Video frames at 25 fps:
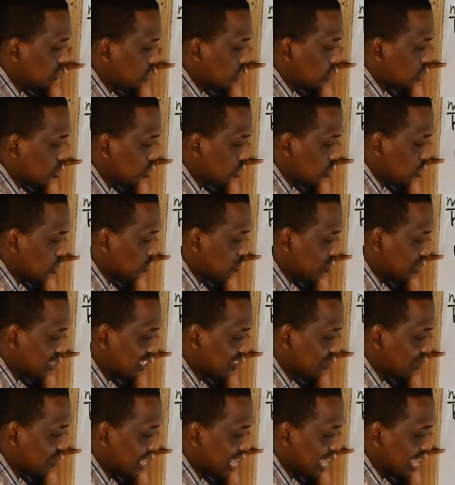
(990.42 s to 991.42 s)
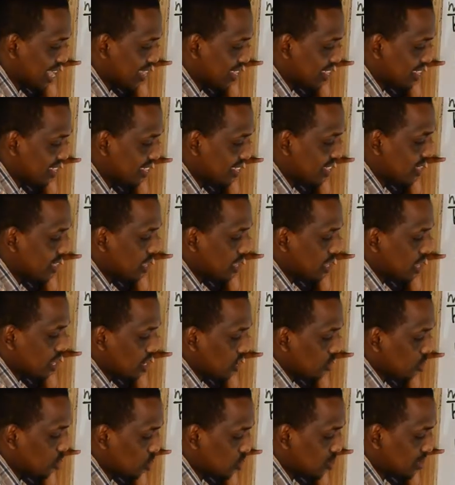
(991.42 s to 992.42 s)
Cross multiply.
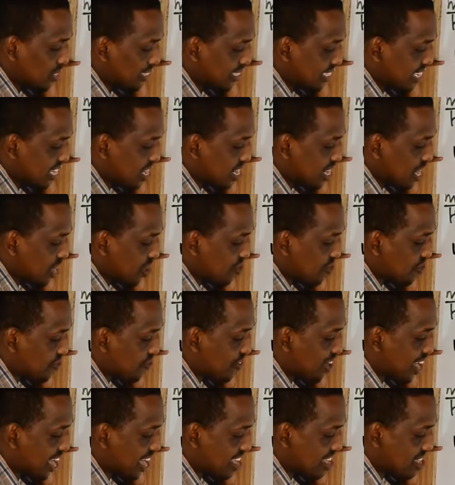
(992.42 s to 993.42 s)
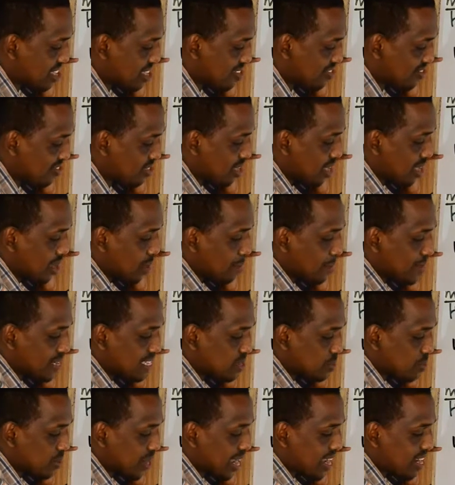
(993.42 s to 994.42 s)
So we say now 5
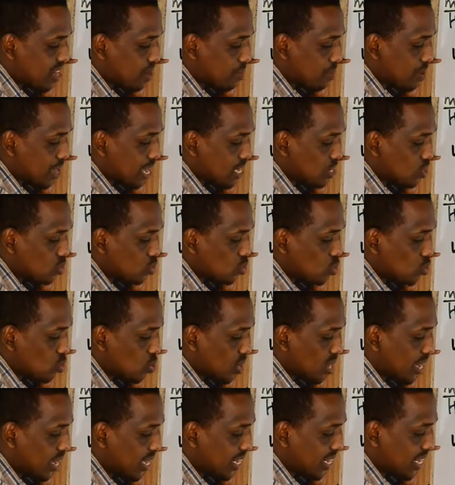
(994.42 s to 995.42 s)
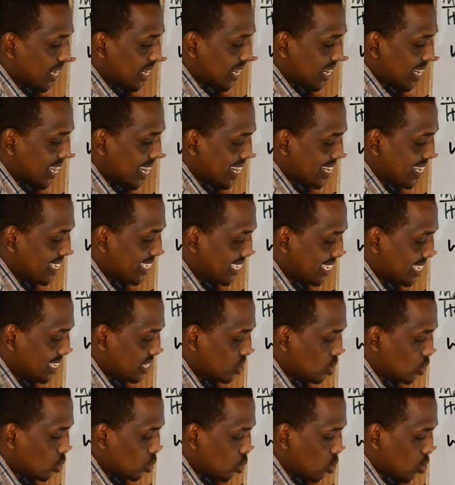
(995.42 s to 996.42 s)
multiplied by 200,
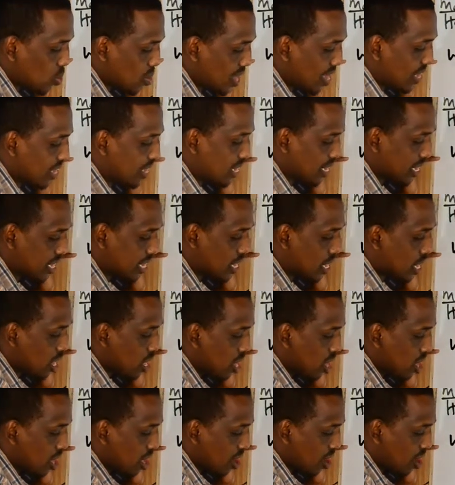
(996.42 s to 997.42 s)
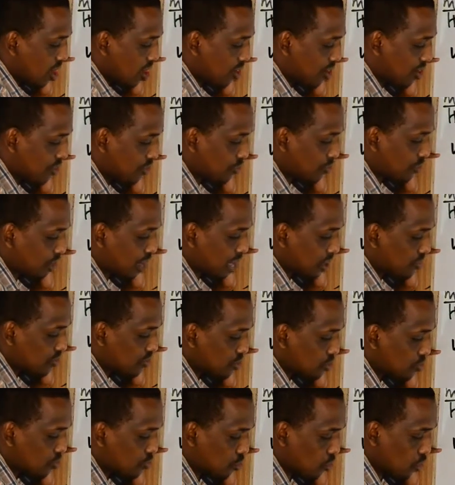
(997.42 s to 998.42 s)
shillings 200, over
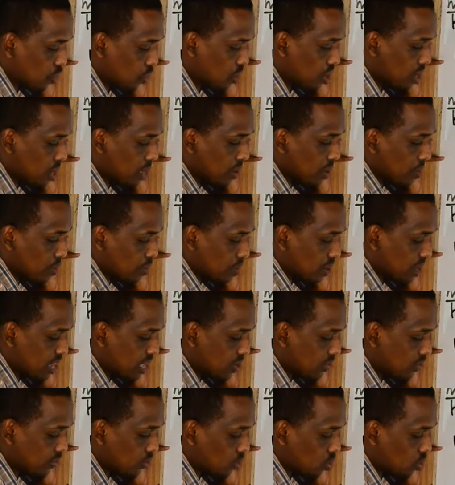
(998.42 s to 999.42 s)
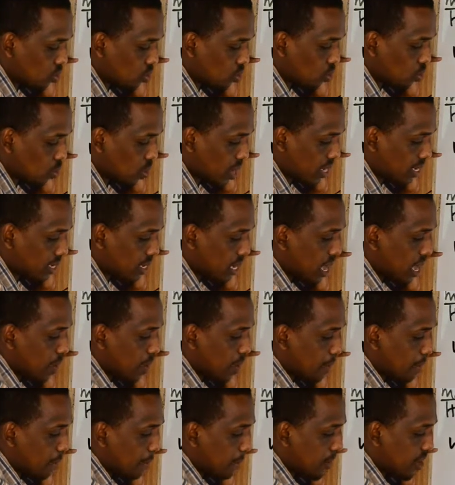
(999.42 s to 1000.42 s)
4 by 4, 1
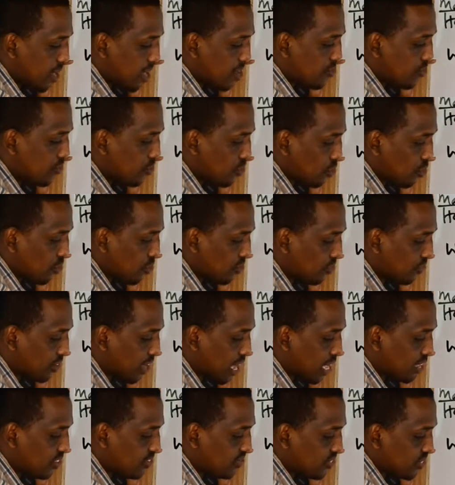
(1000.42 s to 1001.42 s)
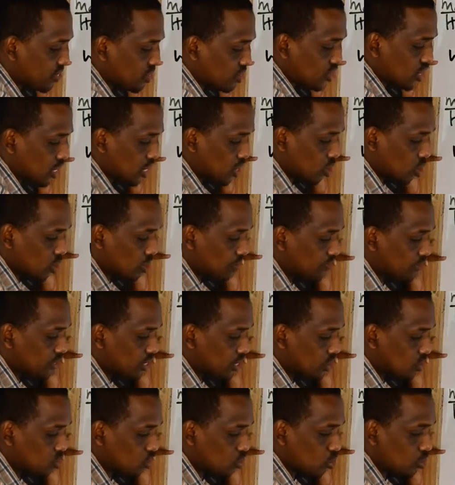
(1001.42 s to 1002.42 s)
by 4, 5, 0.
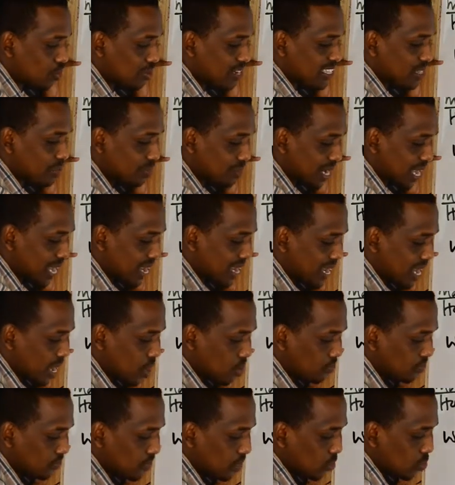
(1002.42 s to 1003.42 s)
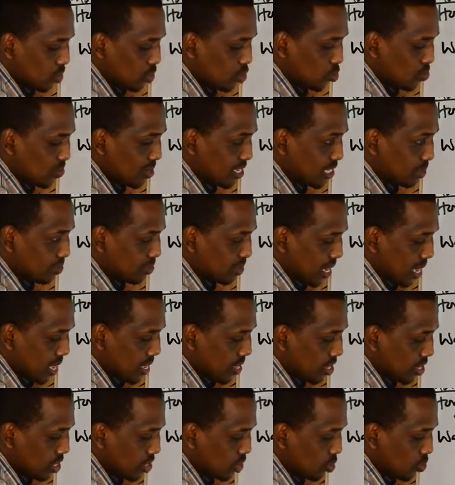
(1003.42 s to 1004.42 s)
So multiply now. When you multiply,
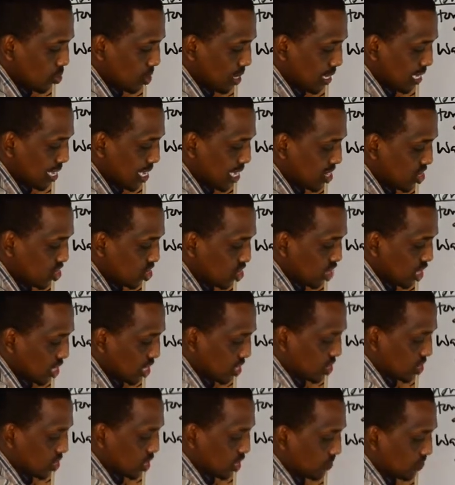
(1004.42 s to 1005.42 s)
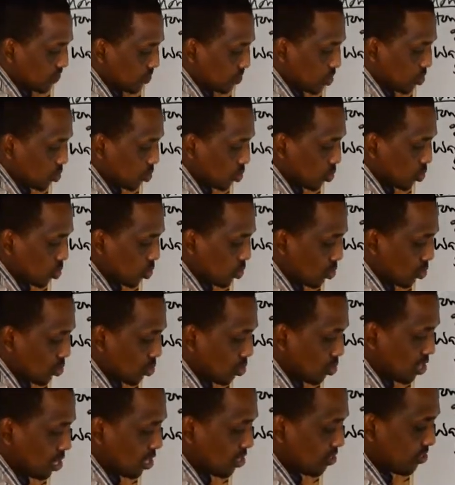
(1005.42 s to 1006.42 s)
you will get shillings
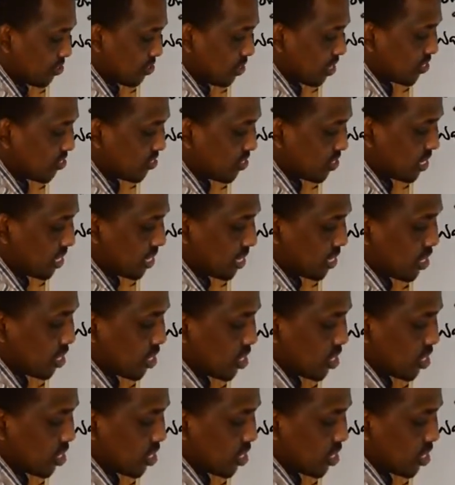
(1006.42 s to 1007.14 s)
250.